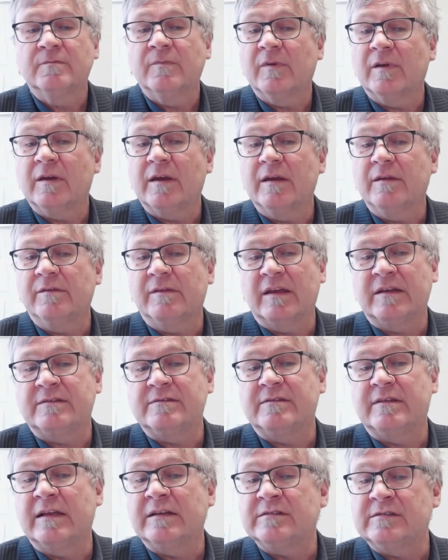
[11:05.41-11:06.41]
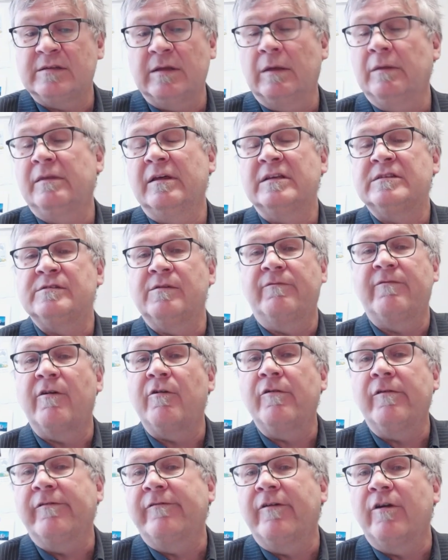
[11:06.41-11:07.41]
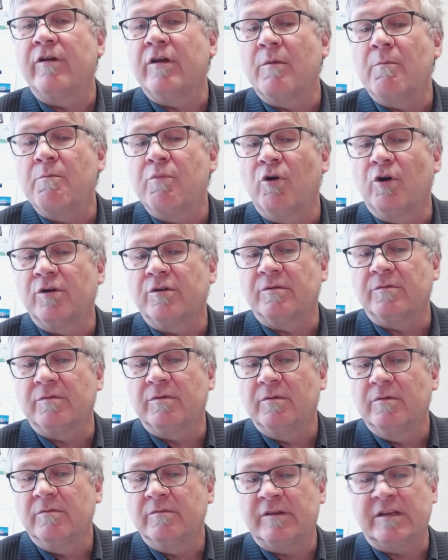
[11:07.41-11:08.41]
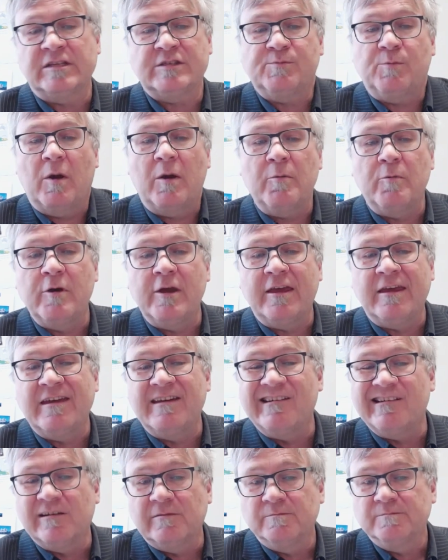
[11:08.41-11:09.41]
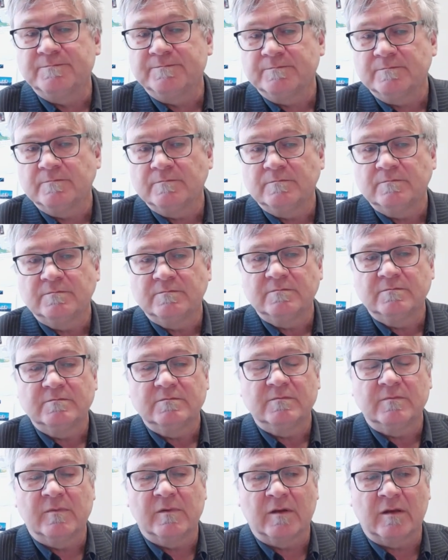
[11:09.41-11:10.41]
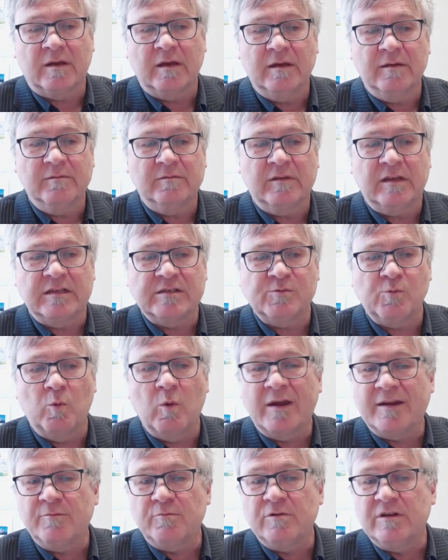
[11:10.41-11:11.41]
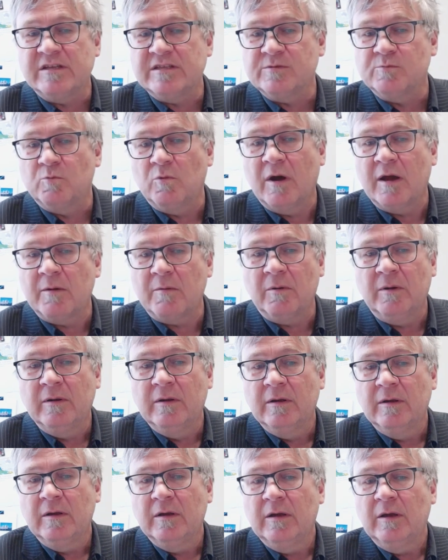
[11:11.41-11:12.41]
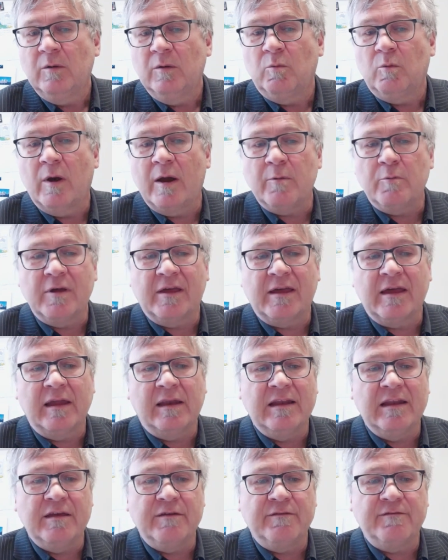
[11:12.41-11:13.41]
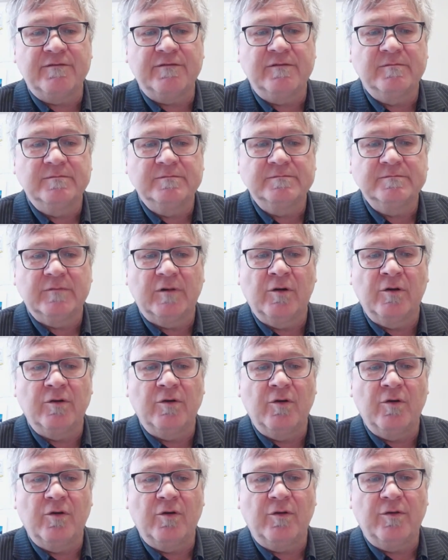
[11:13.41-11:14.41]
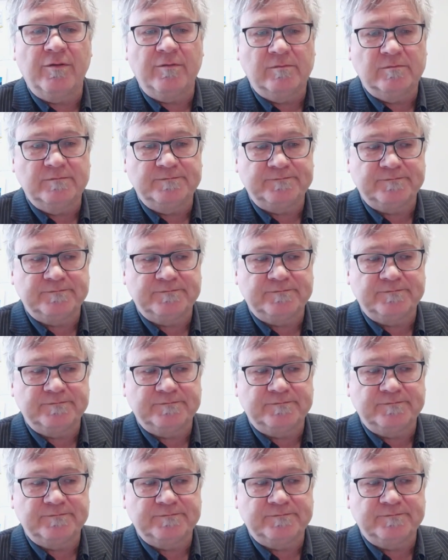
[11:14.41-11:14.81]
Okay, that's a very, very important. That's why we're here. Okay, that's one reason why we can live on Earth.